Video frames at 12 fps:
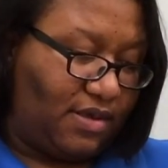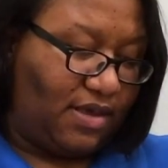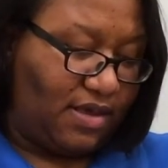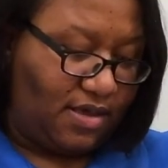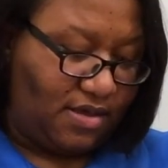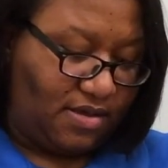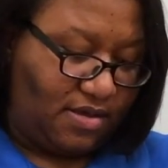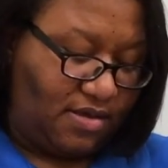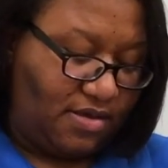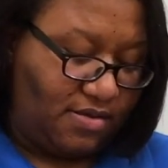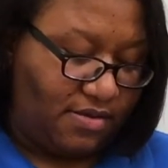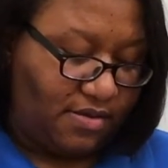
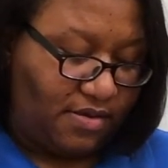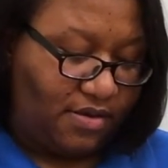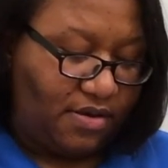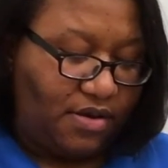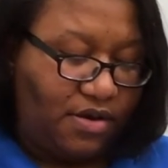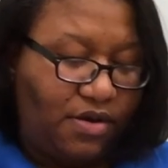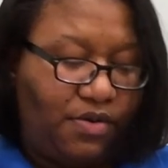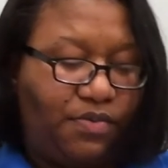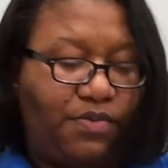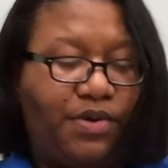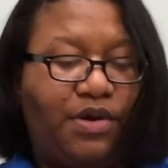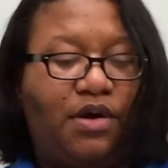And
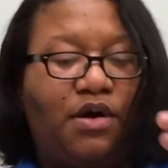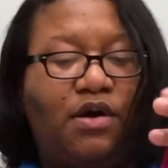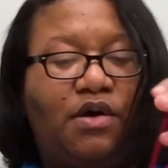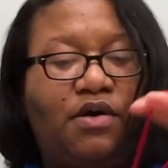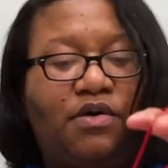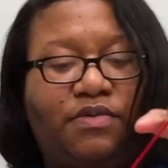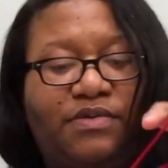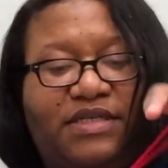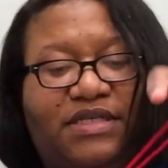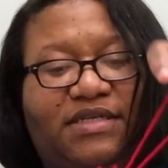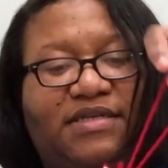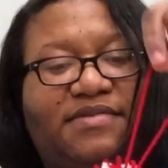we're all
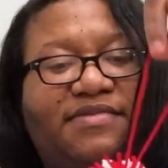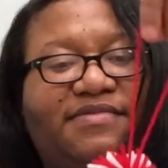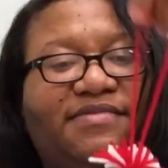done.